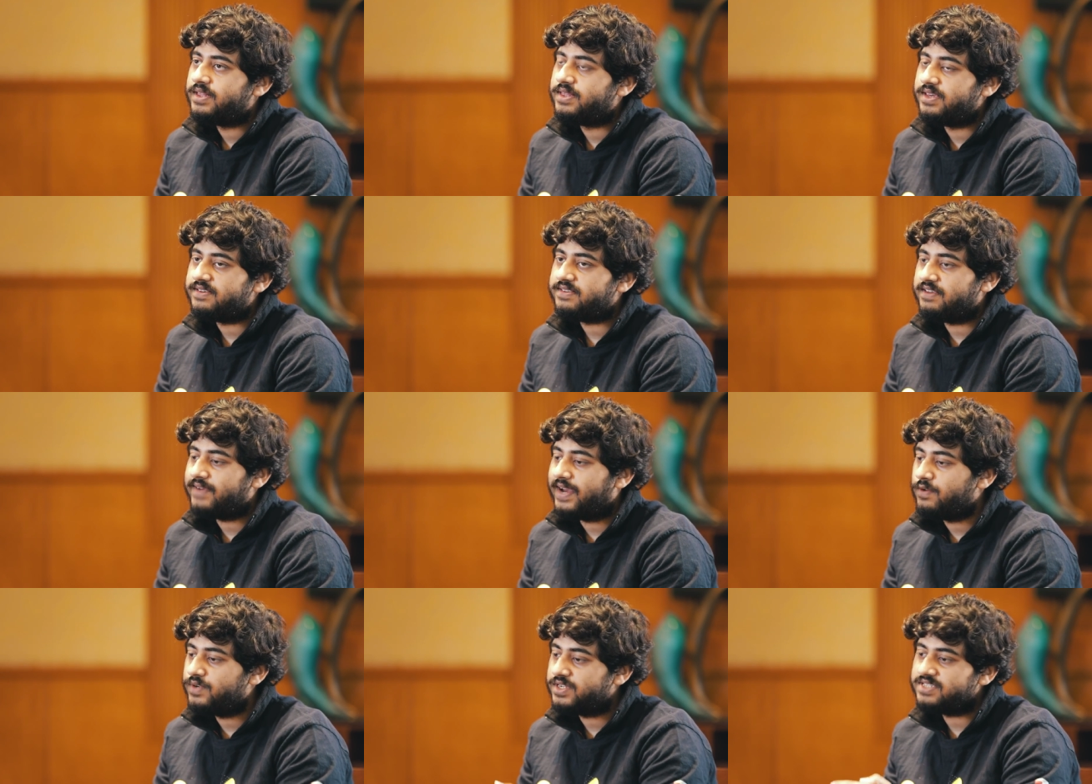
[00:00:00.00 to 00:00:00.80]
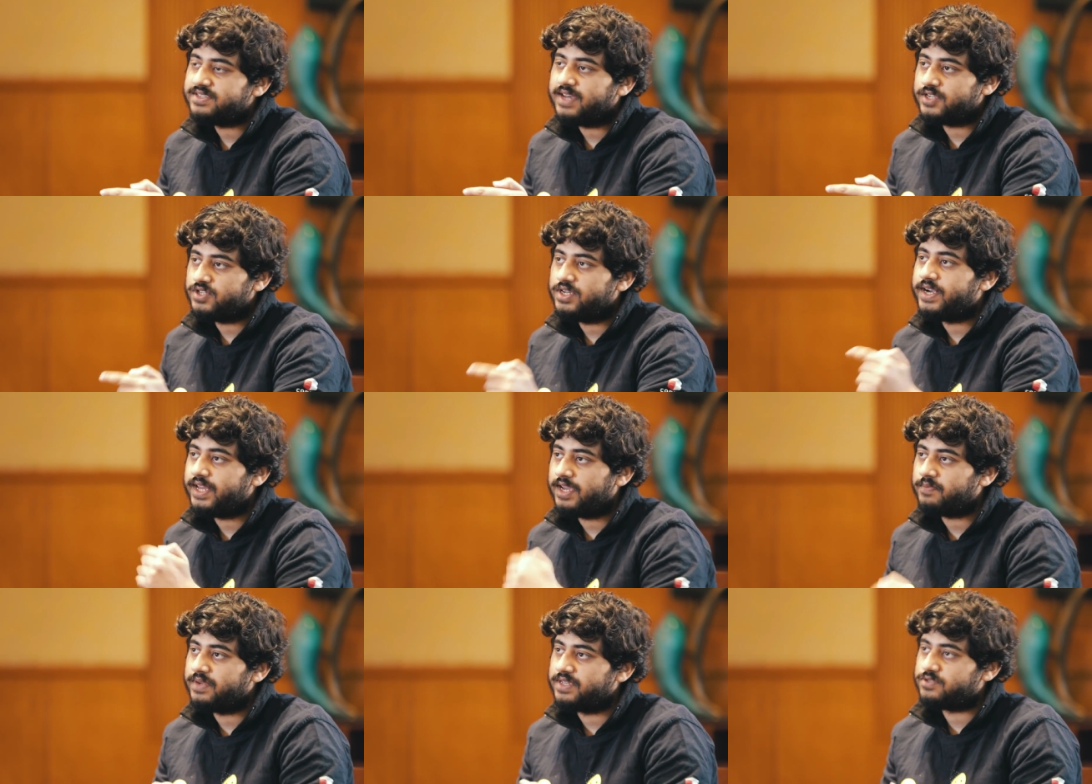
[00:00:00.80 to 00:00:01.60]
these evaluations actually
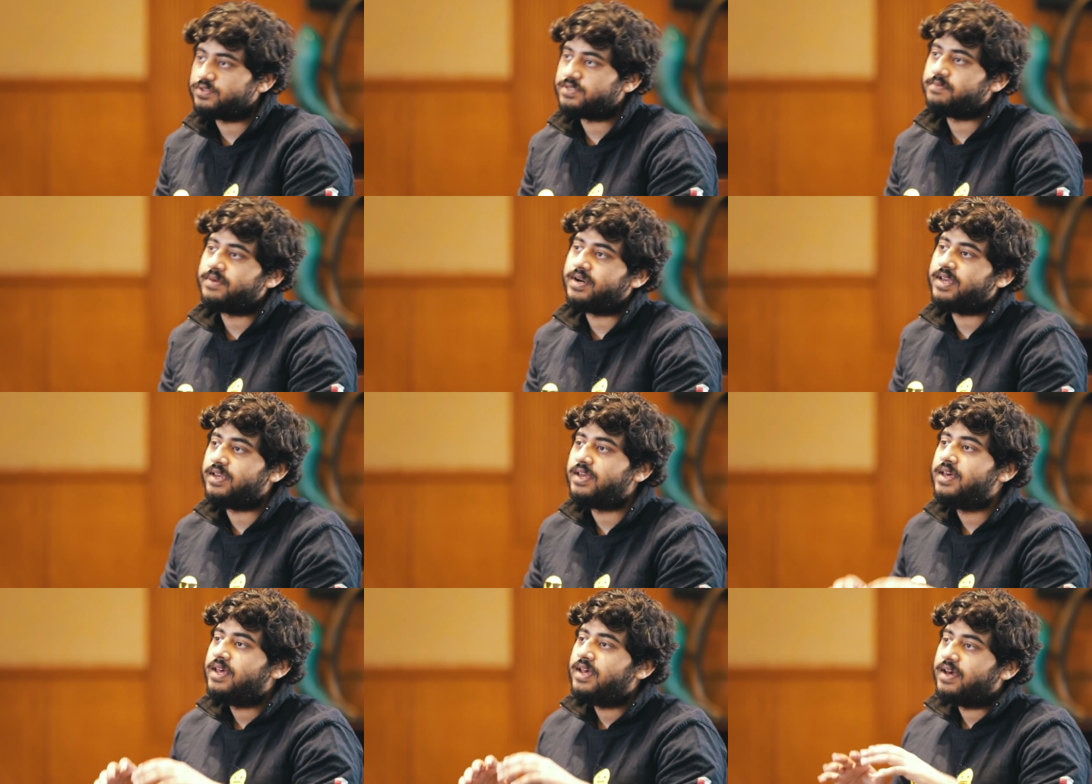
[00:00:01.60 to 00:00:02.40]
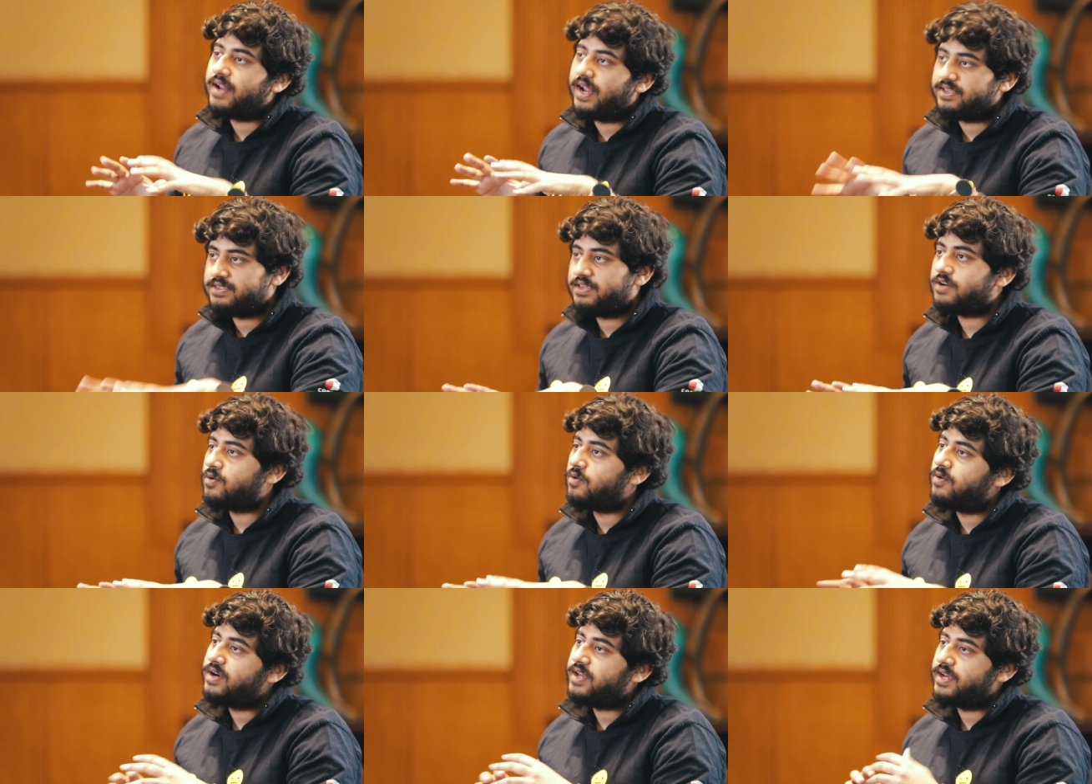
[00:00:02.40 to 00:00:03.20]
take place so somebody writes their
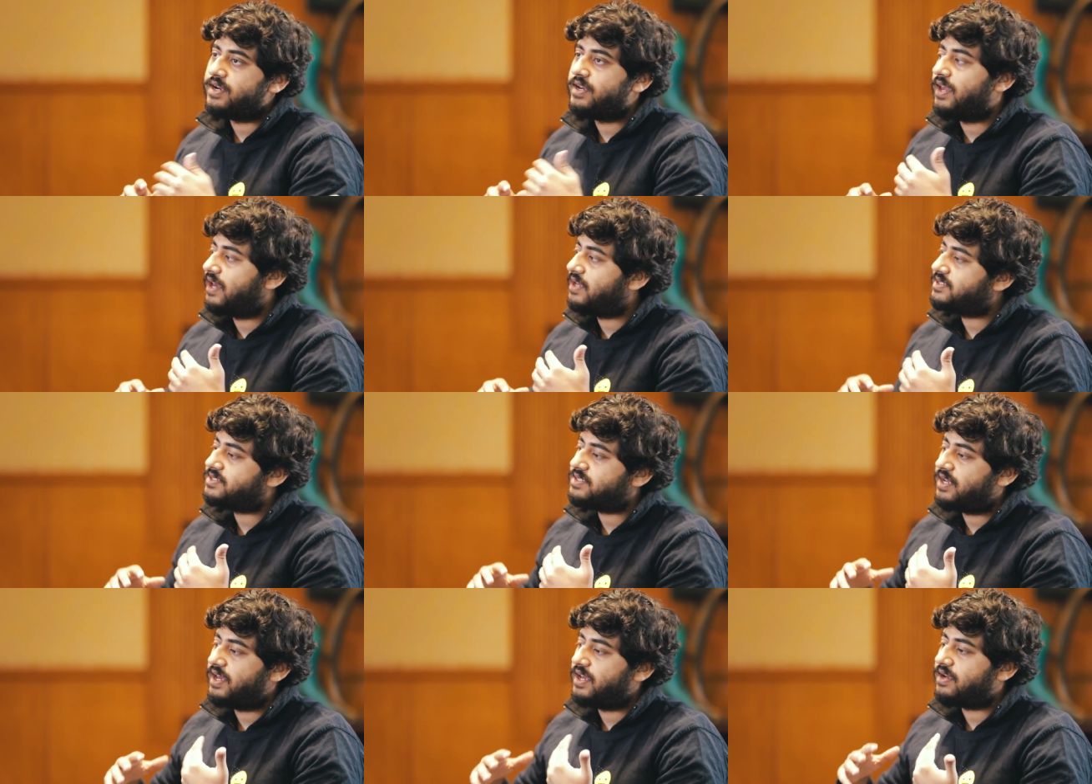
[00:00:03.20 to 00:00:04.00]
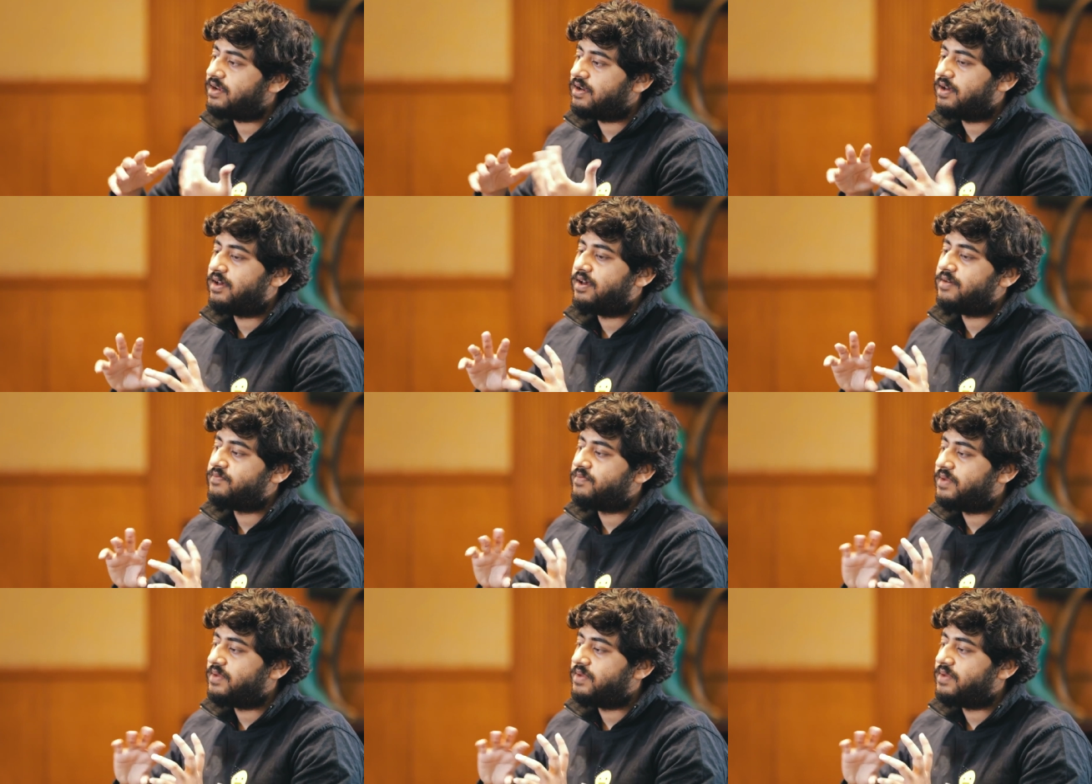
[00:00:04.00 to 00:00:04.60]
code it gets like uh,